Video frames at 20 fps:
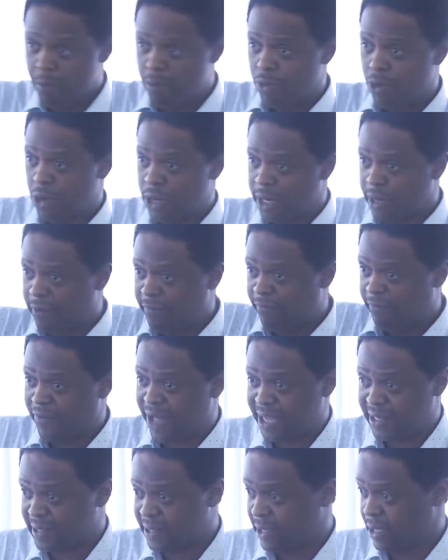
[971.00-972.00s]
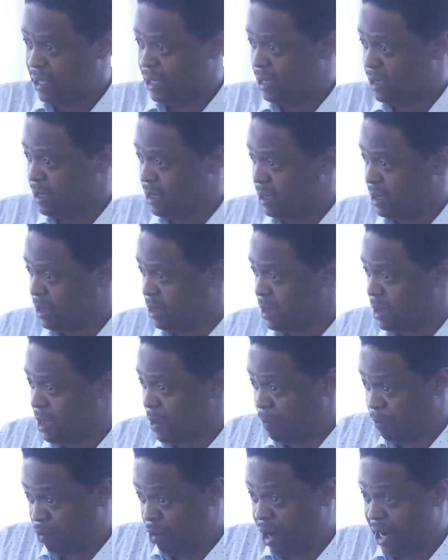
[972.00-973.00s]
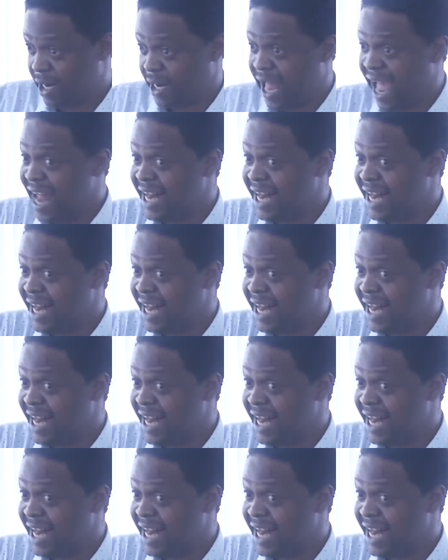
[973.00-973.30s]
mourning, fasting, praying.